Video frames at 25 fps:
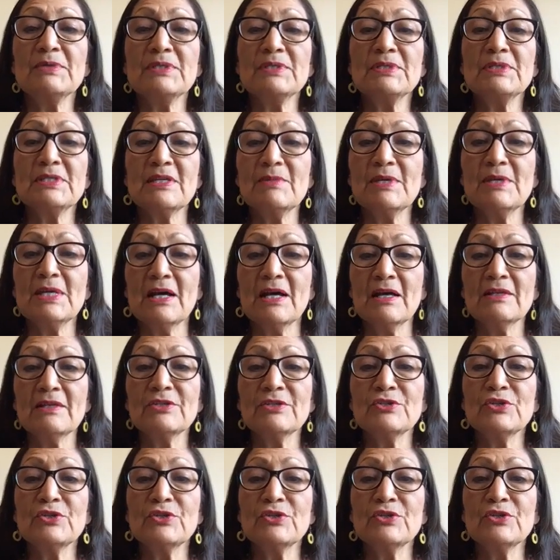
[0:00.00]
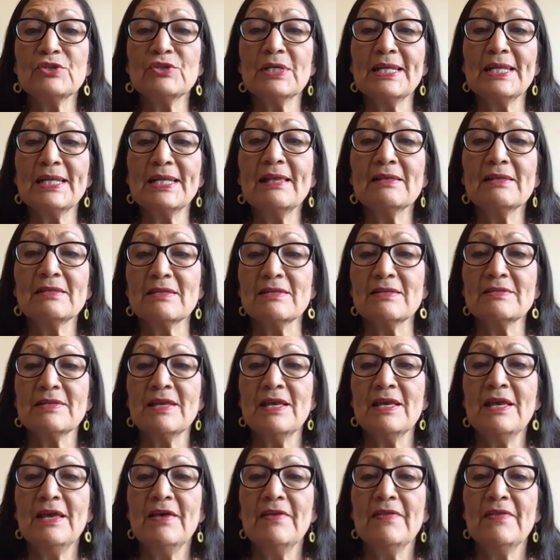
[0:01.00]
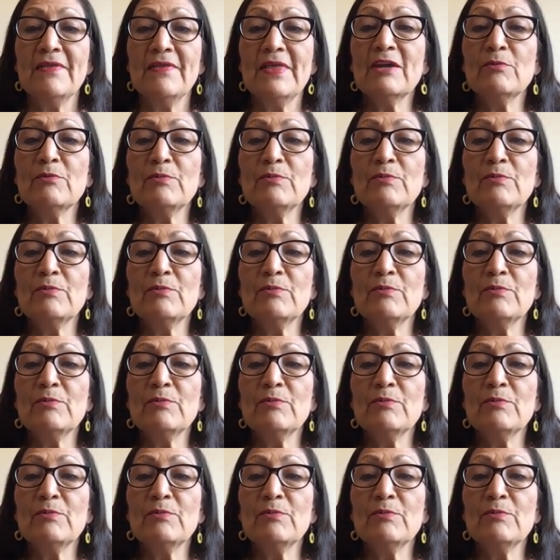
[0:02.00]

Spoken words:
or epidemiology analysis